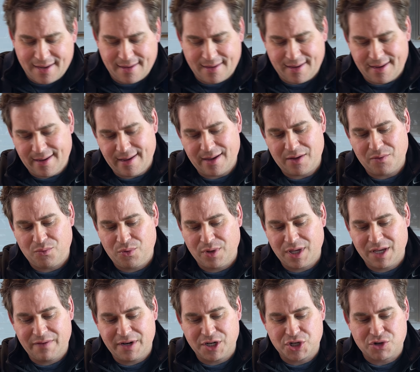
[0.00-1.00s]
and we'll
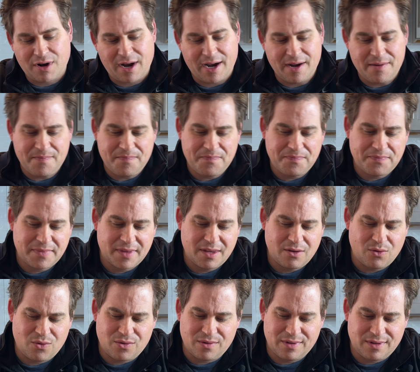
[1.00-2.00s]
give it a try.
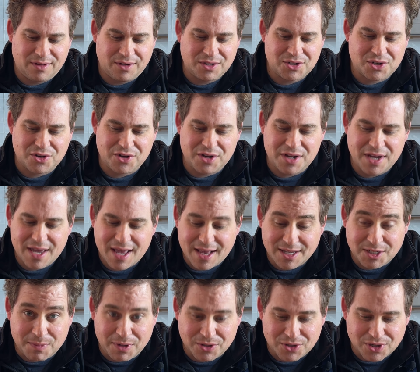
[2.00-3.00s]
Oh, looks good. It
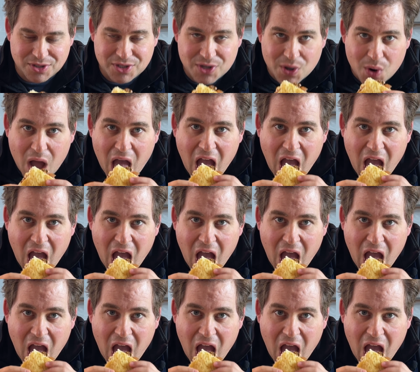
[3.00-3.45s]
smells good too.